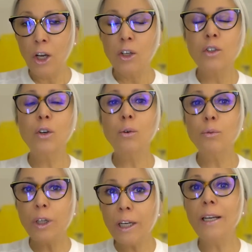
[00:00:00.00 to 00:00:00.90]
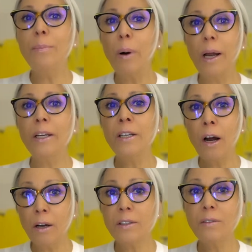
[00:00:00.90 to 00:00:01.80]
So really, by
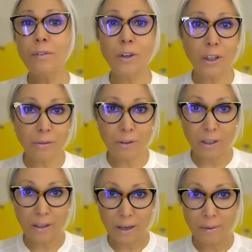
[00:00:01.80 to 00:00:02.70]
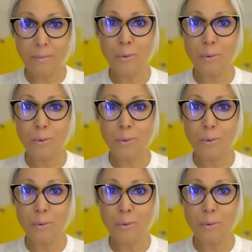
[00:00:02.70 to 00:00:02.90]
not forgiving them,